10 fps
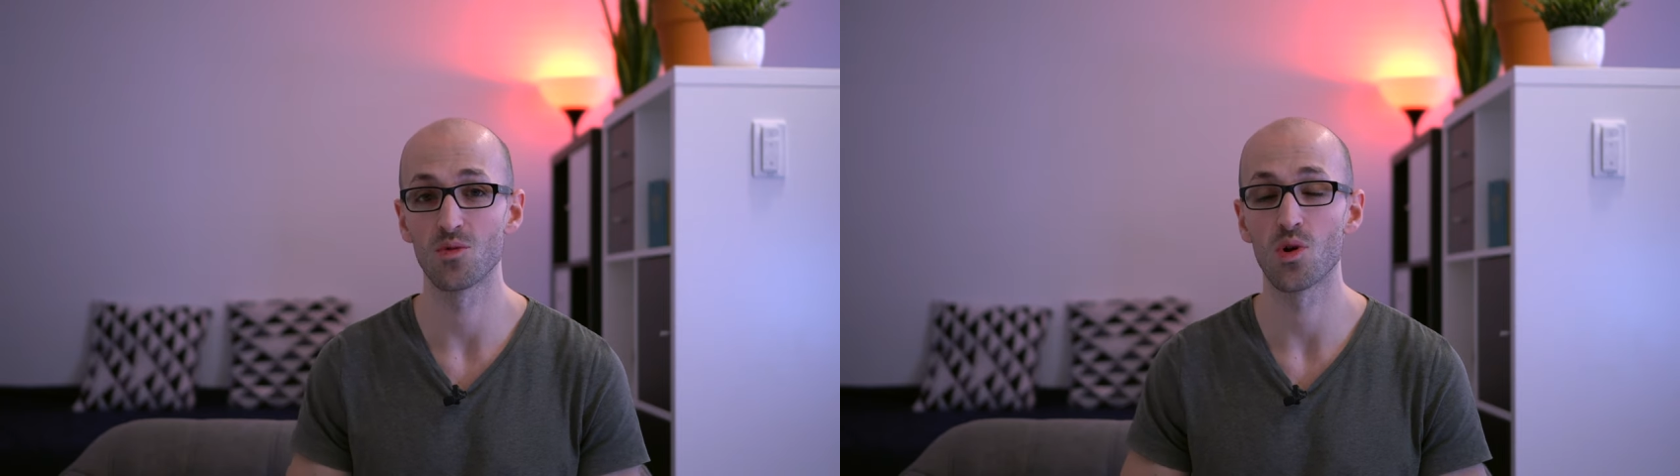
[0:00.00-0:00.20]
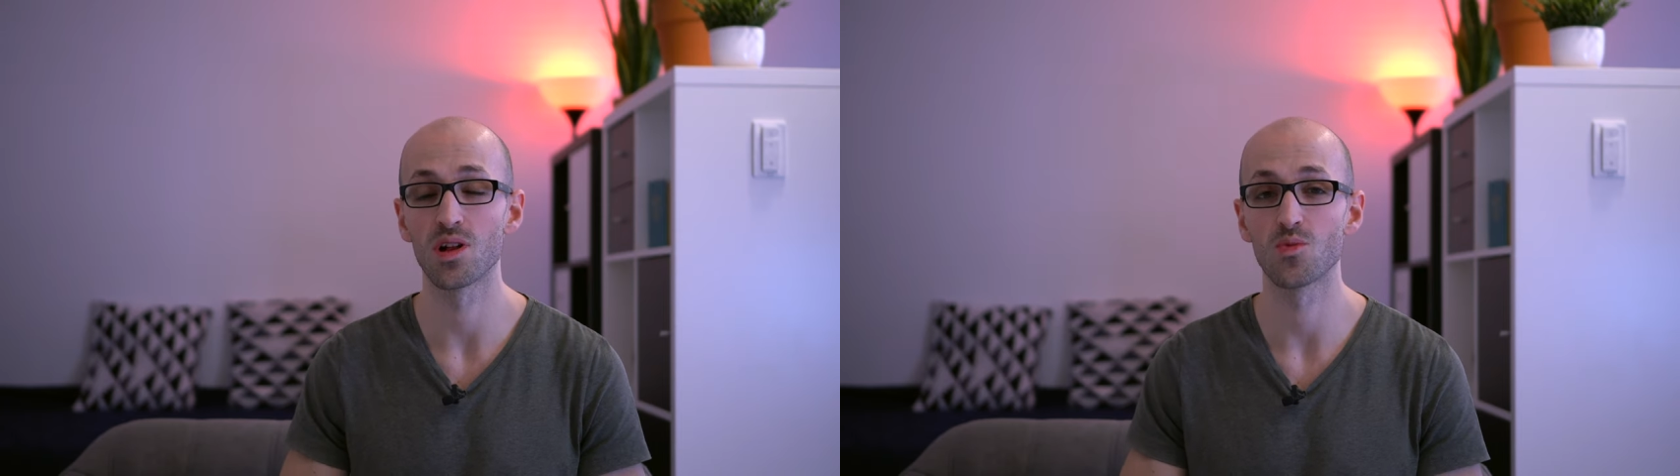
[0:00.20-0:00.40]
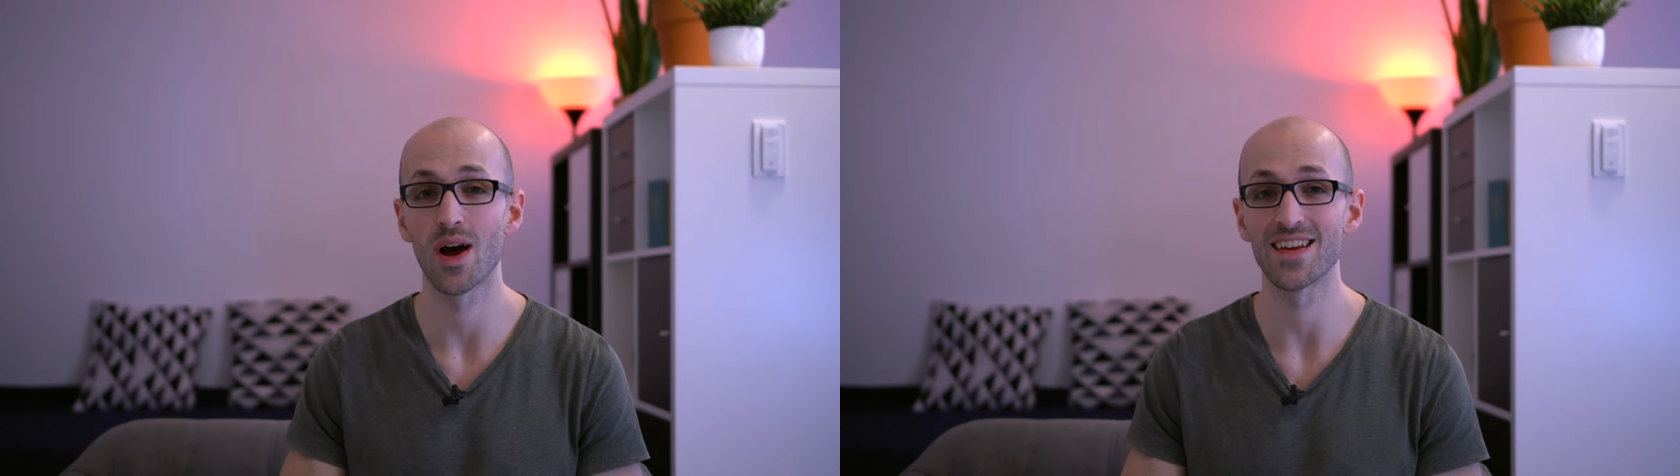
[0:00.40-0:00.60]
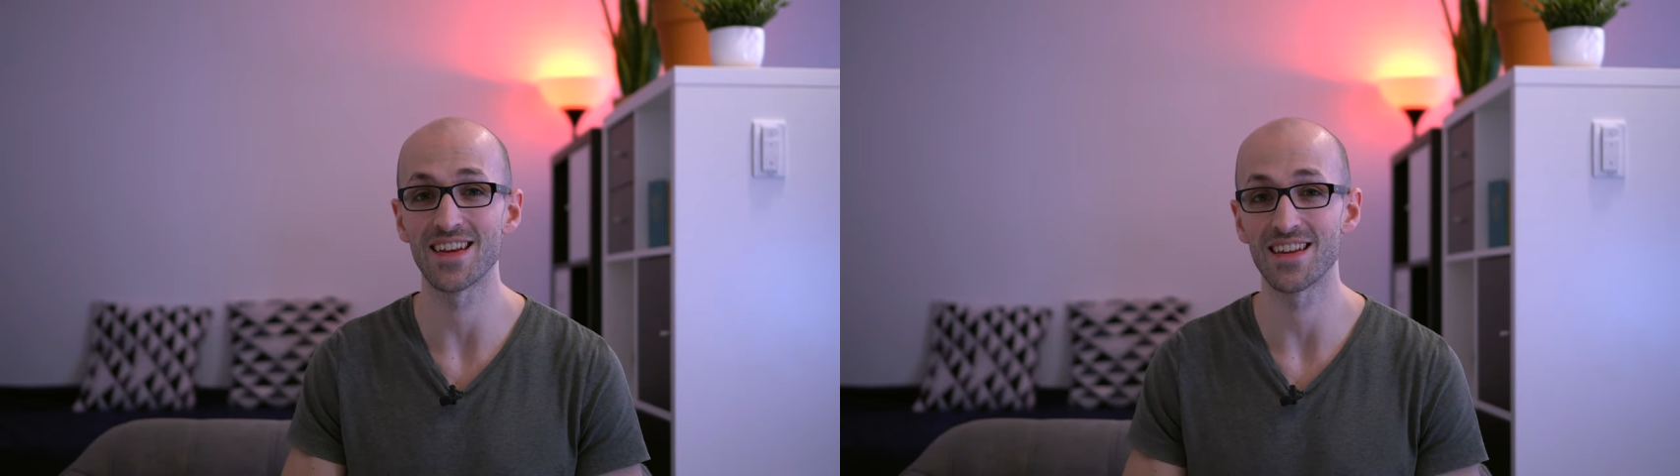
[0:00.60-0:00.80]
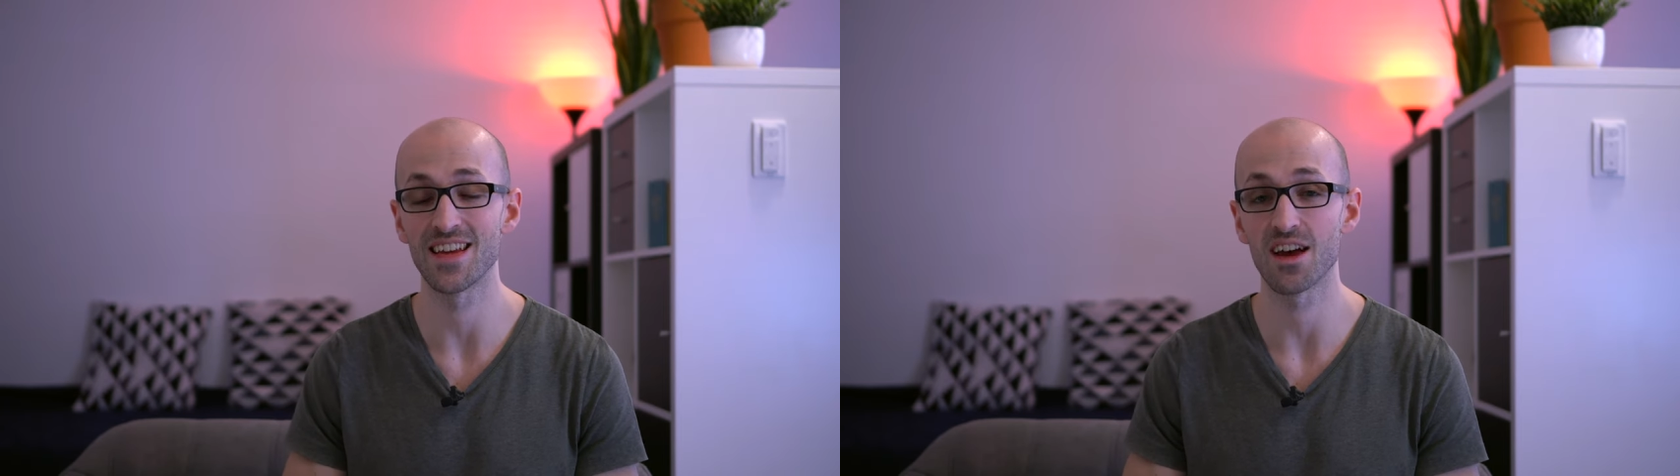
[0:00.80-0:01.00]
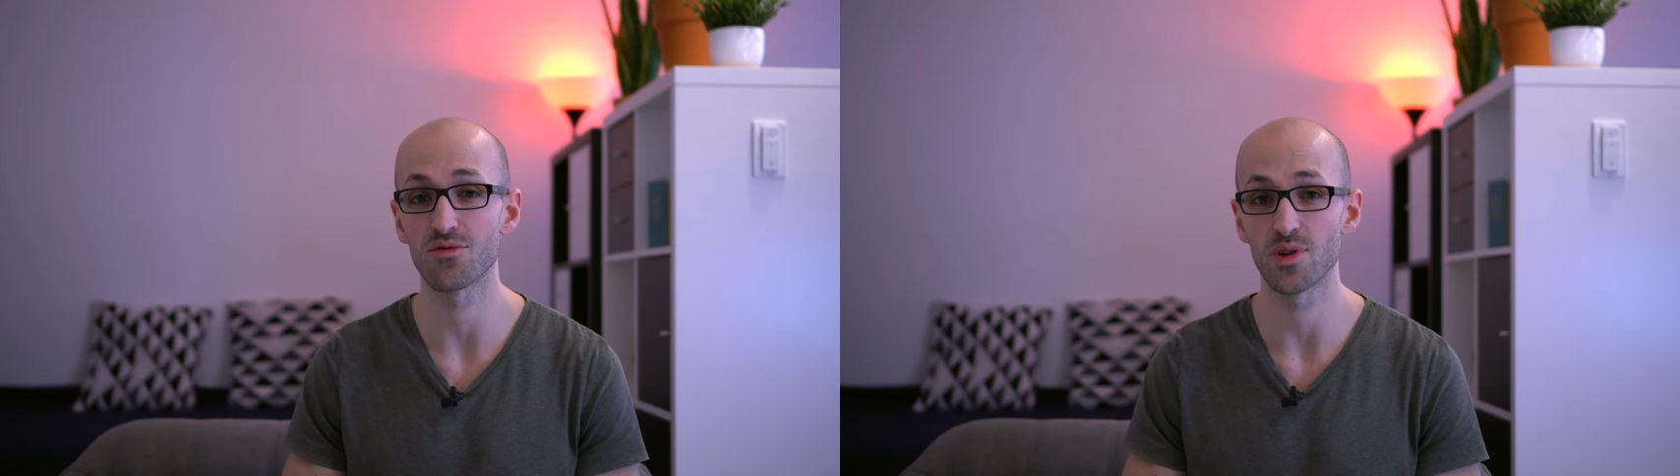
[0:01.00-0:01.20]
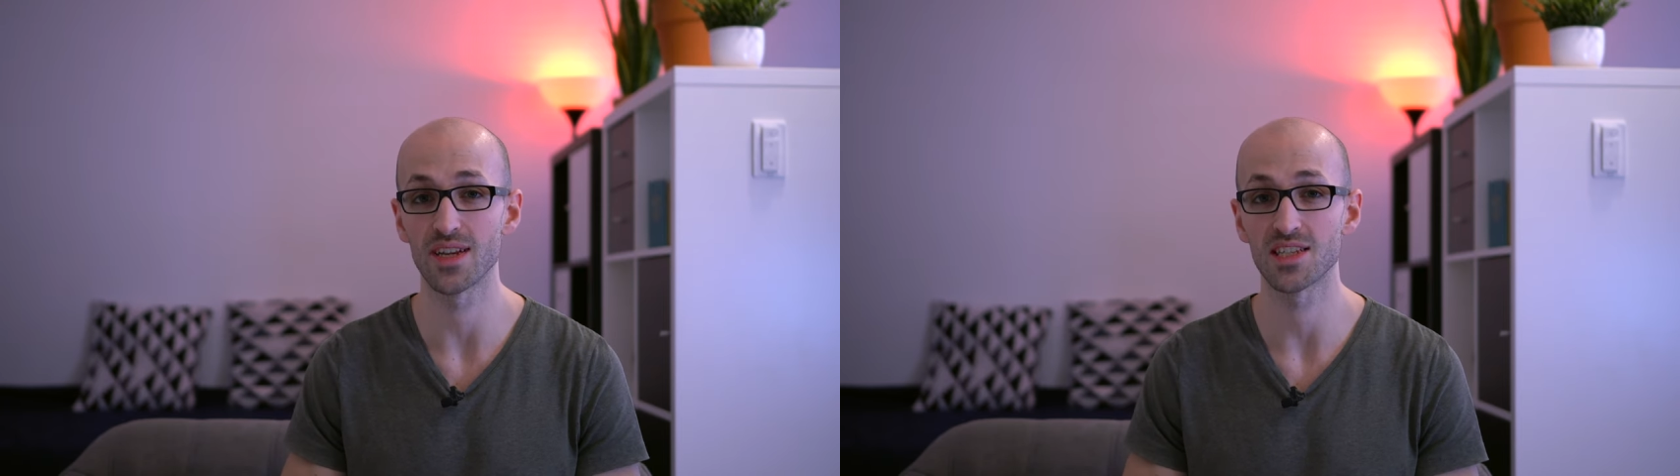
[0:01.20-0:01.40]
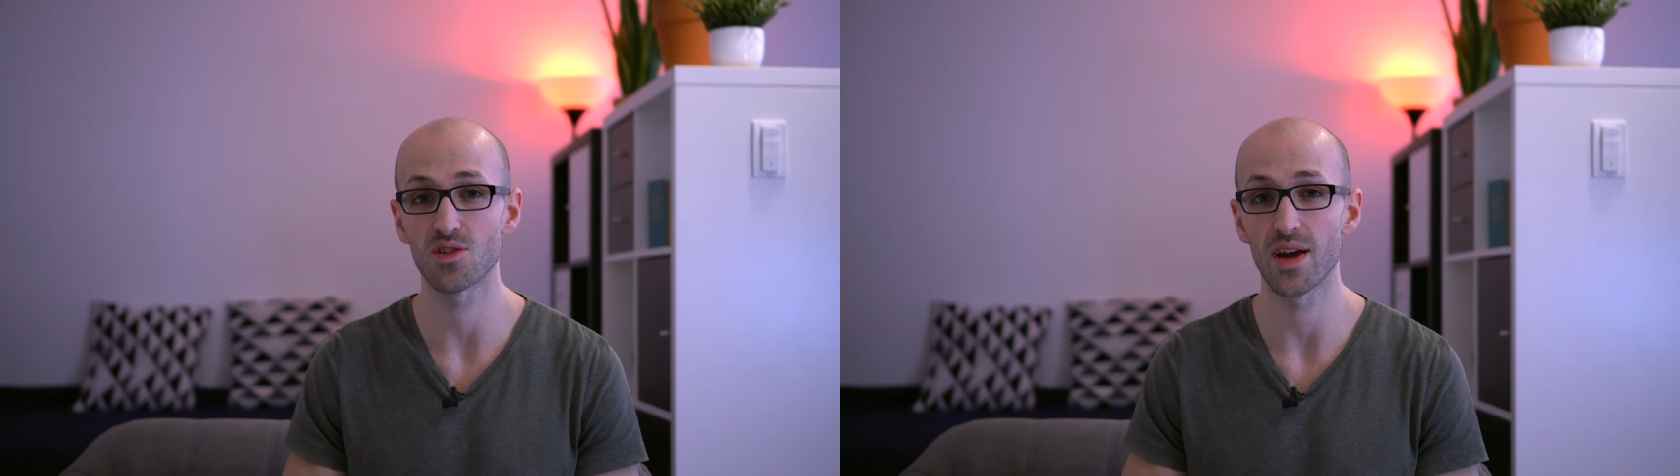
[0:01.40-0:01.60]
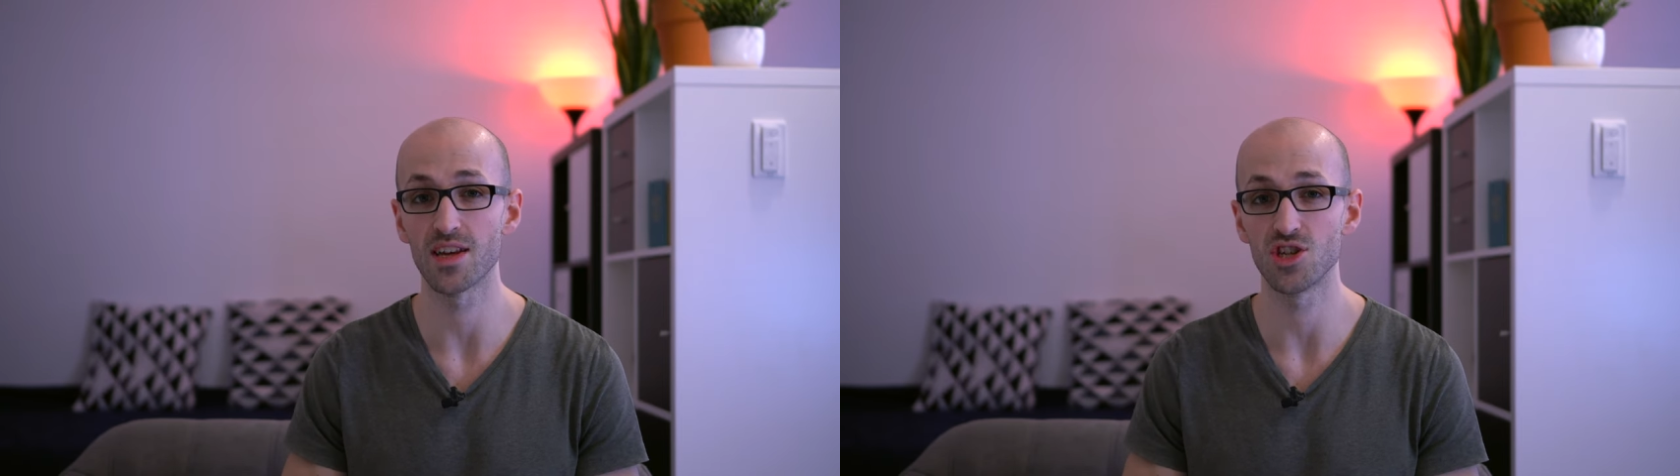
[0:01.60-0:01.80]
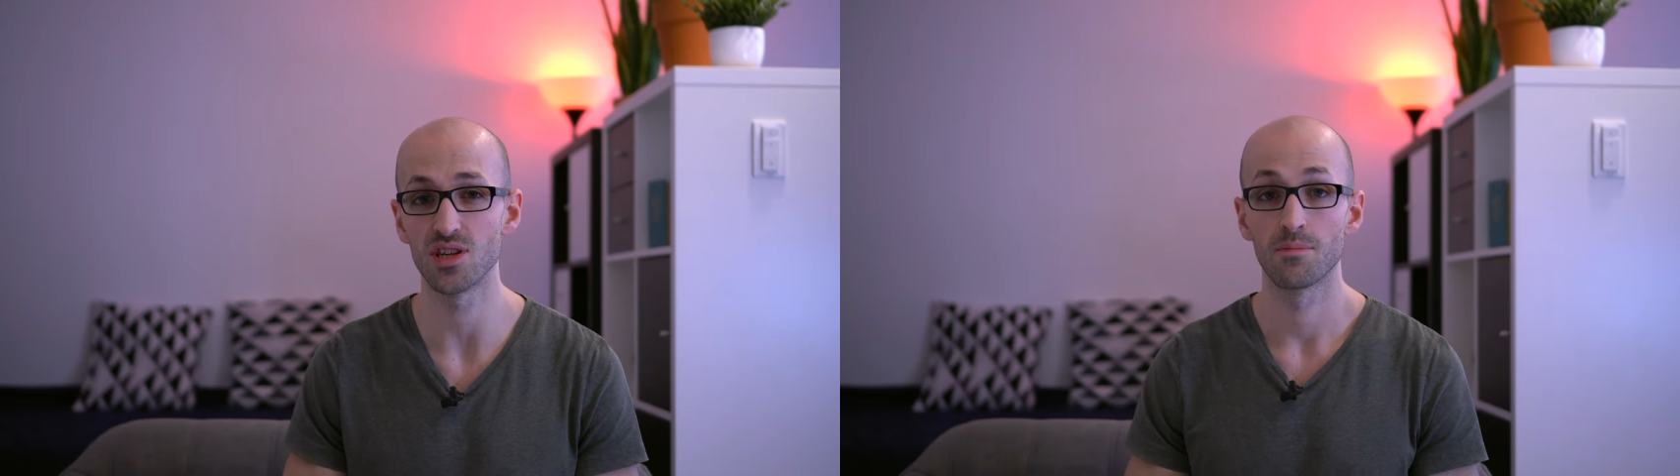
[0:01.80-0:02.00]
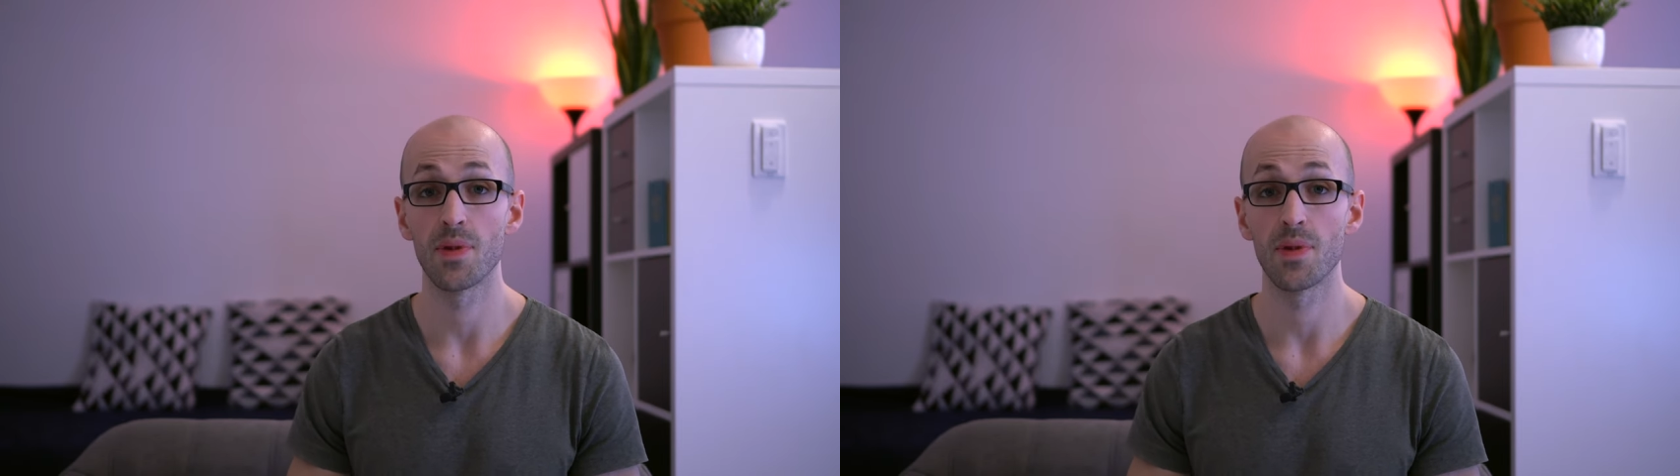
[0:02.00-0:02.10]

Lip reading: worldwide ETF with this strategy.